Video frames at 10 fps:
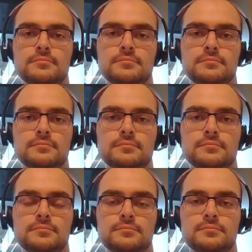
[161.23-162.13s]

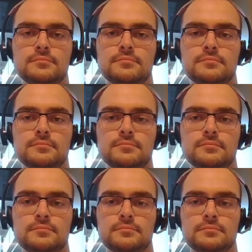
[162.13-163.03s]

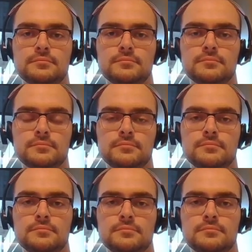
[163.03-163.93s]

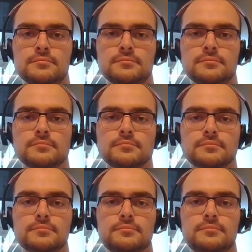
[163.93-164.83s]

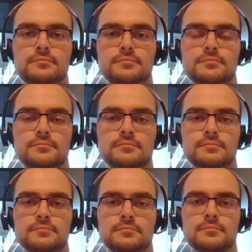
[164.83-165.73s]

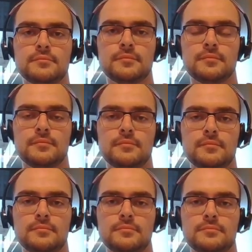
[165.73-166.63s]

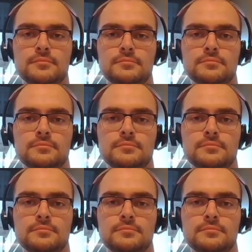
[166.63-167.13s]
This person isn't speaking.